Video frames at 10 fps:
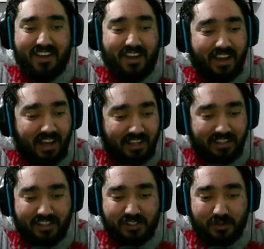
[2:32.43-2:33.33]
and
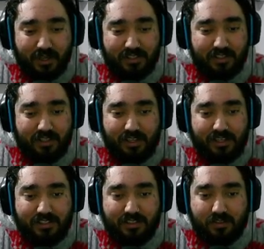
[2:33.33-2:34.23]
as you can see,
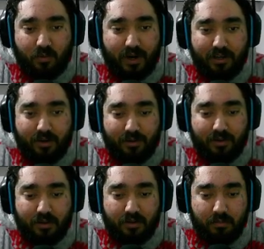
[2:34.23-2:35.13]
it's just Ragnarok
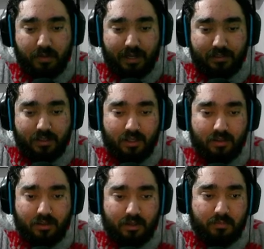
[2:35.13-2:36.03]
but
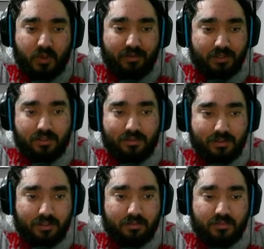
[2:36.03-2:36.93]
private server
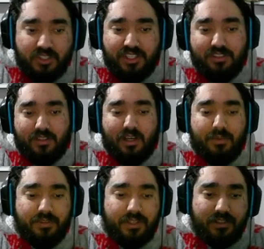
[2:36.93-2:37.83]
changed a couple
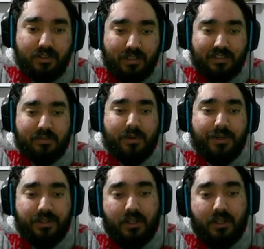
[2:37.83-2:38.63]
things. That's about it.